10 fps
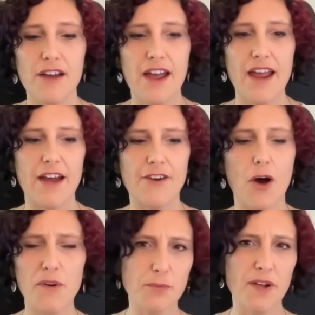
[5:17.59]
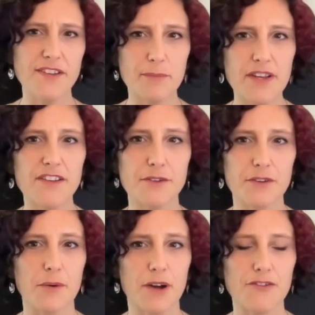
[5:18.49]
and always want to be a
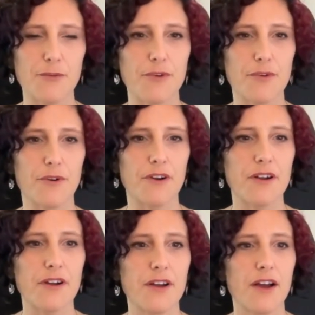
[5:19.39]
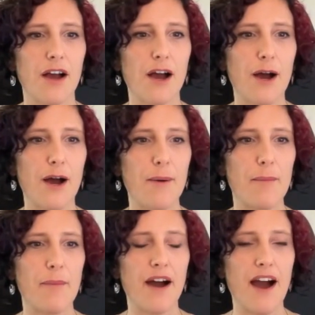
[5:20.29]
solo entrepreneur um,